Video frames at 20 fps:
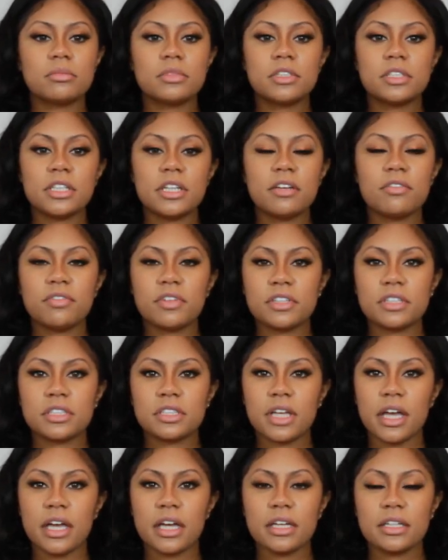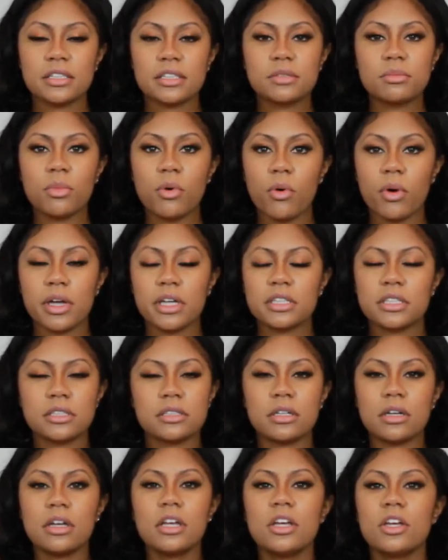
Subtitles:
See if it stays moist.